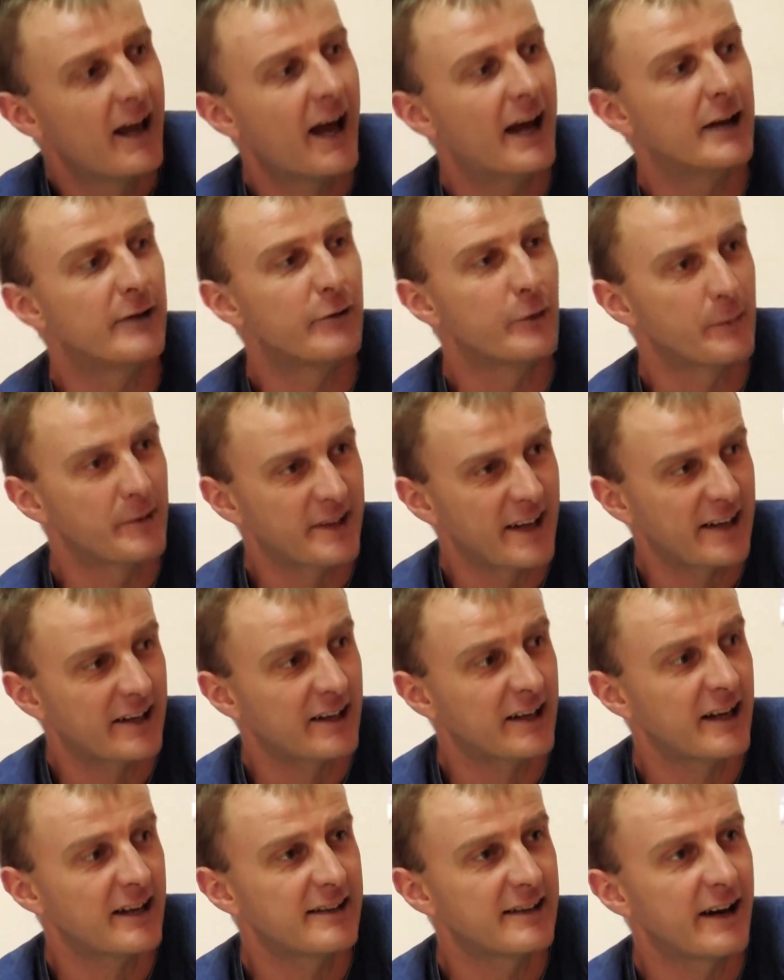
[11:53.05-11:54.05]
And if you're
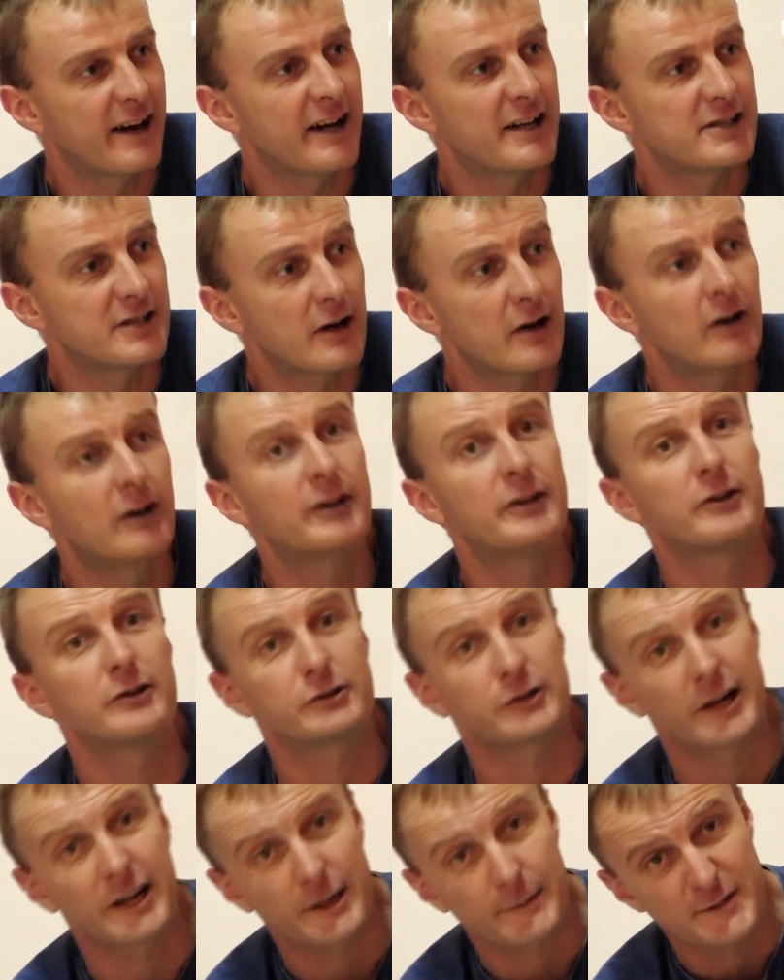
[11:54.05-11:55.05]
protecting an entire jungle and you're
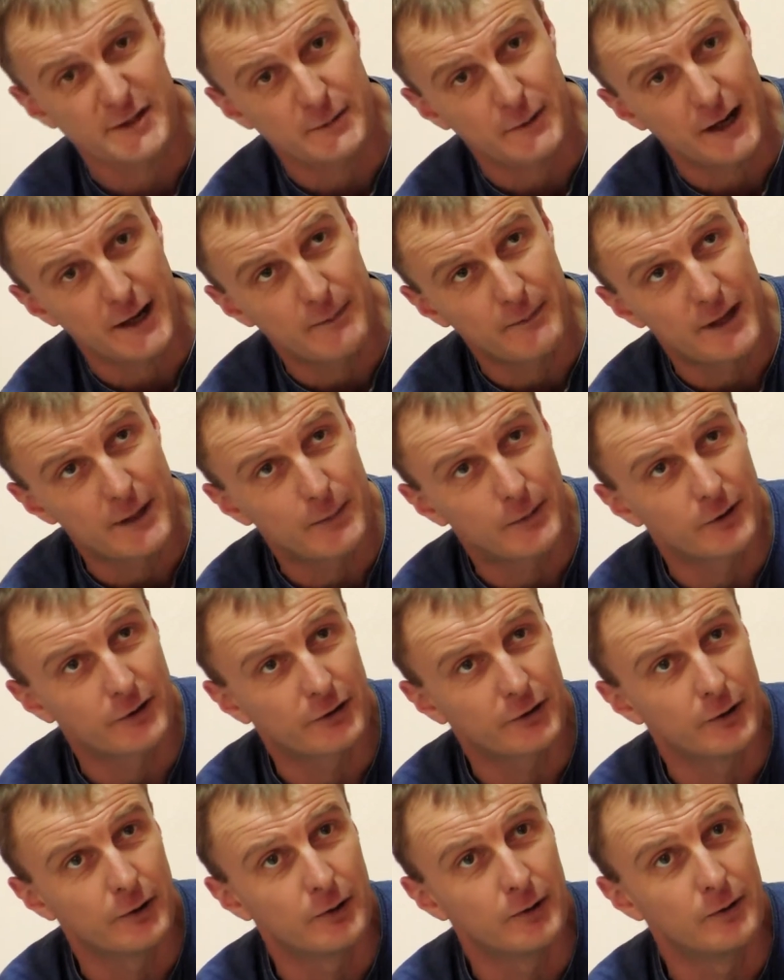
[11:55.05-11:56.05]
trying to persuade people
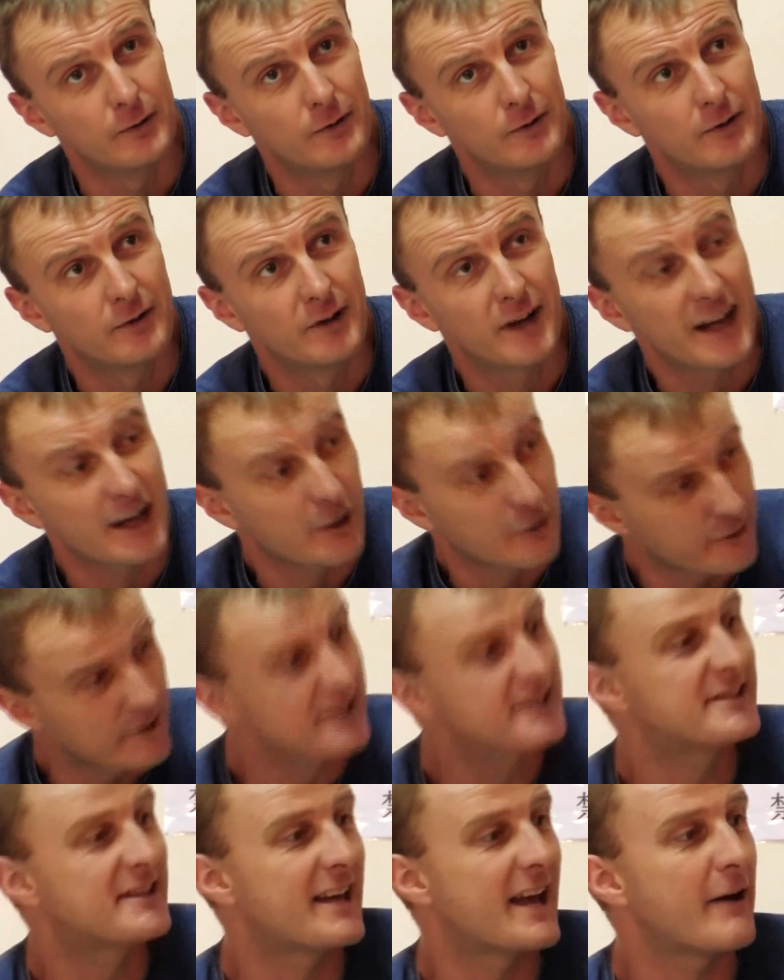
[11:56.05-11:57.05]
to
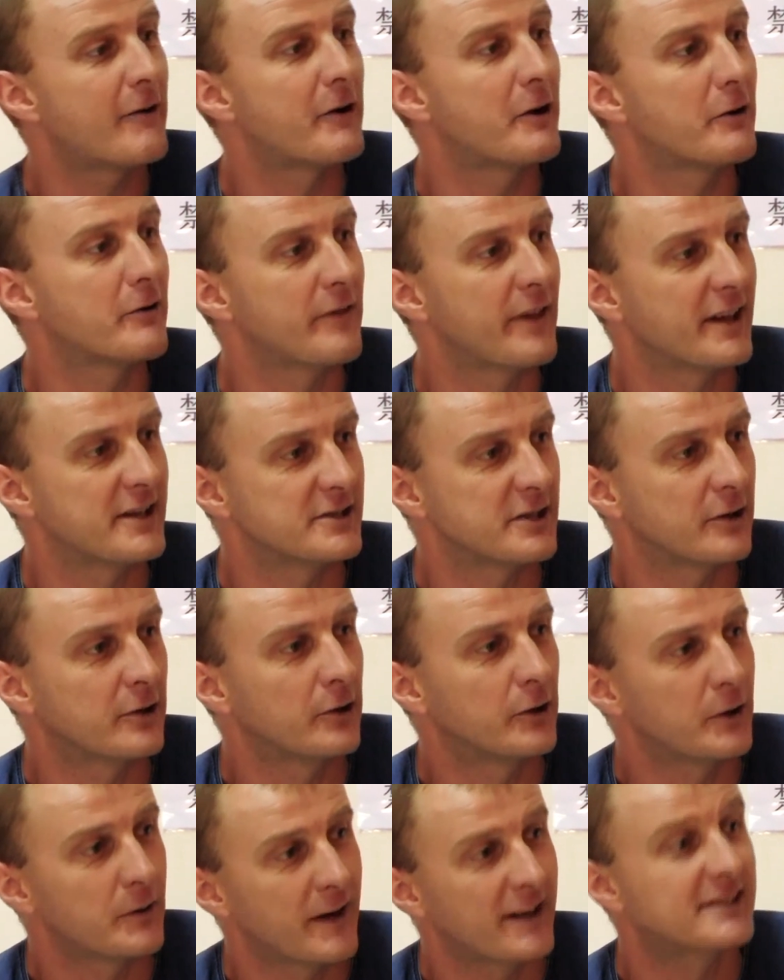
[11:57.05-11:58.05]
increase the area of that
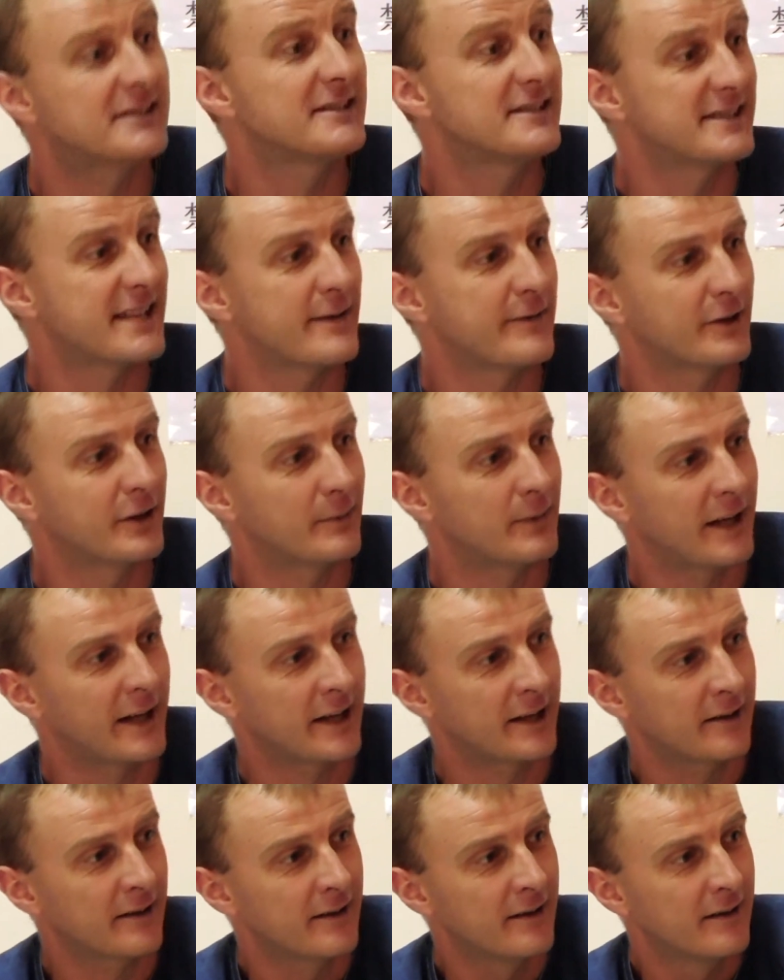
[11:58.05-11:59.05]
jungle, you're actually saving the
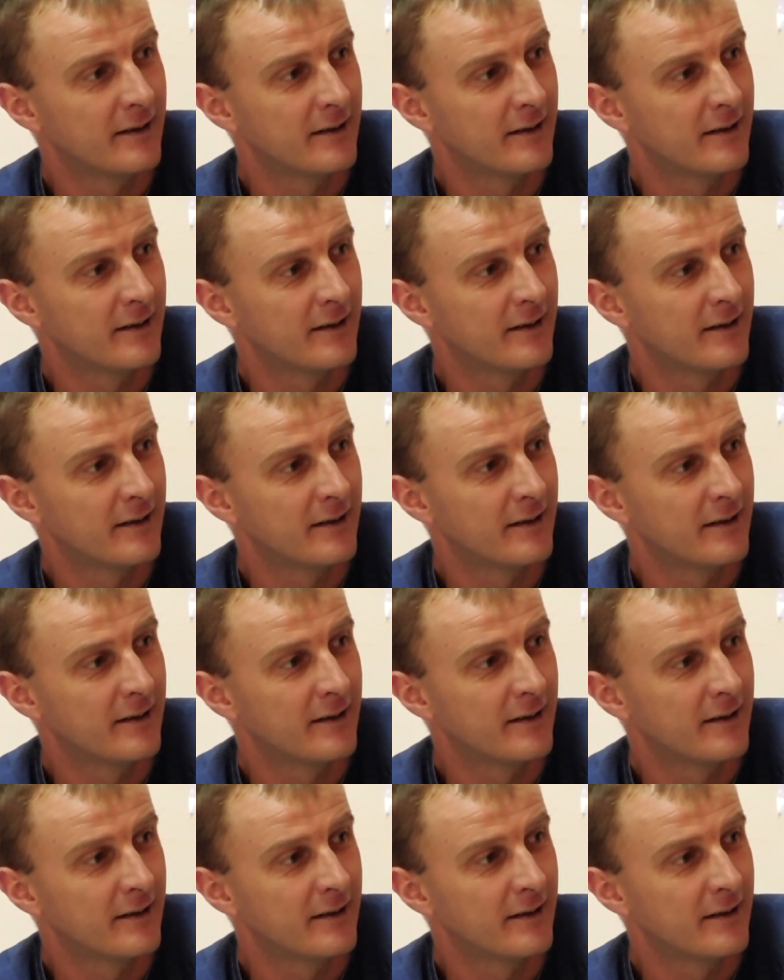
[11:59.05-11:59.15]
planet.